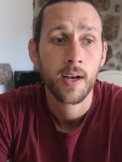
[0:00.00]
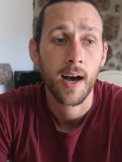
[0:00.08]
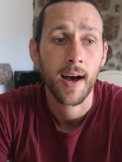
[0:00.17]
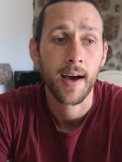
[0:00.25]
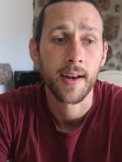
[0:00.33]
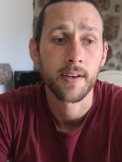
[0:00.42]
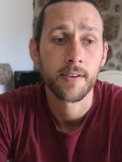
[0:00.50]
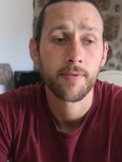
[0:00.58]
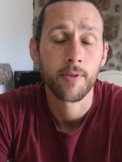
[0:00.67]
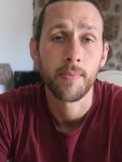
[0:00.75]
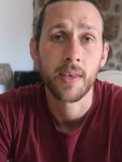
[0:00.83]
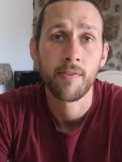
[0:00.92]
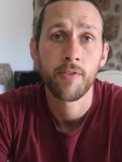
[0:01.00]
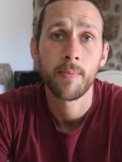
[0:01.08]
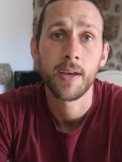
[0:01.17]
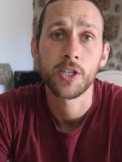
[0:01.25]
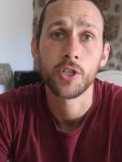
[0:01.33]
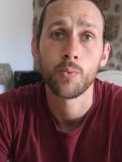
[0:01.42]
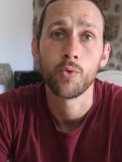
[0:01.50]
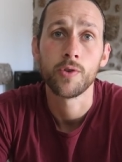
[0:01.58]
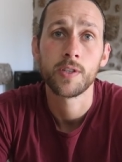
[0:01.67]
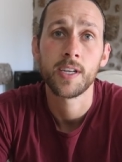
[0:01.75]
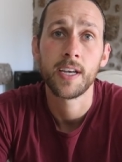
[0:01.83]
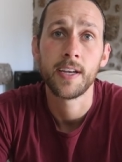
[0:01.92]
And from the information that we
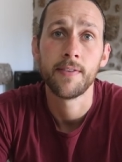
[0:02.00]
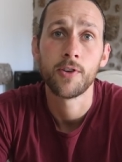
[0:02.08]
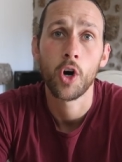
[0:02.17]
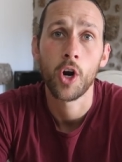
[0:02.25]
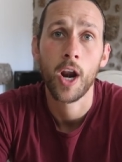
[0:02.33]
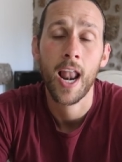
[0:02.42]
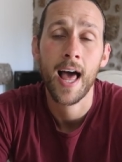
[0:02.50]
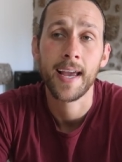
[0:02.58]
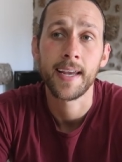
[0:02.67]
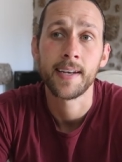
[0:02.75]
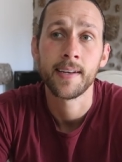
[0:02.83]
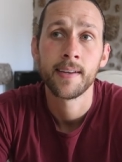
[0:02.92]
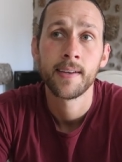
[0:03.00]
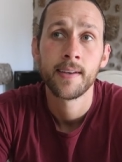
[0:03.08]
received online,